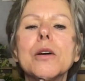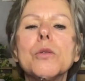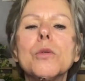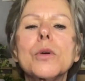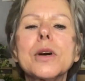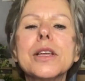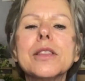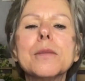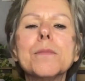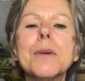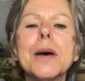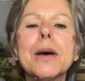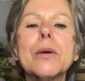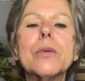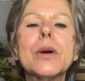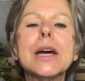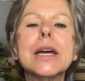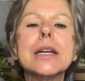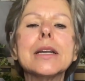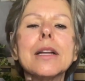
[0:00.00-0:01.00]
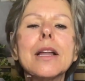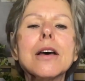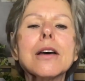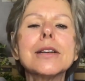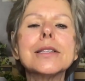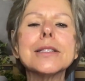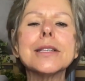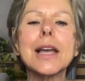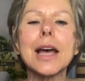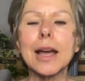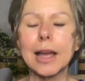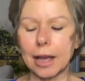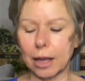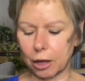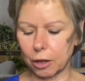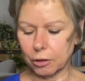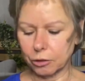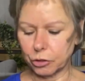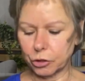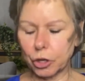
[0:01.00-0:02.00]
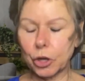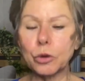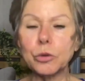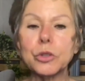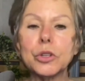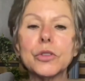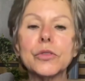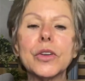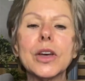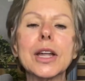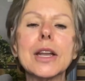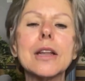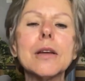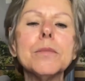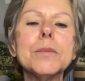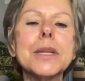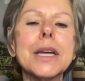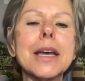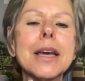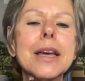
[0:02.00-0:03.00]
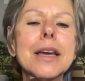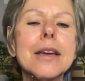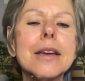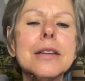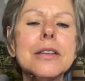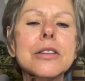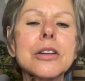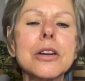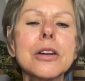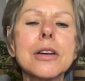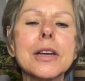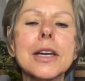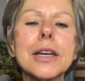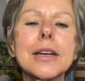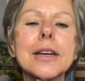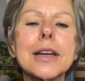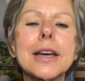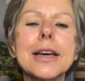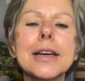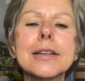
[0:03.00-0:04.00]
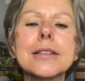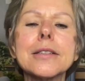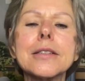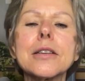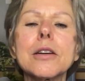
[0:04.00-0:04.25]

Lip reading: With my weight loss, I also developed a turkey neck.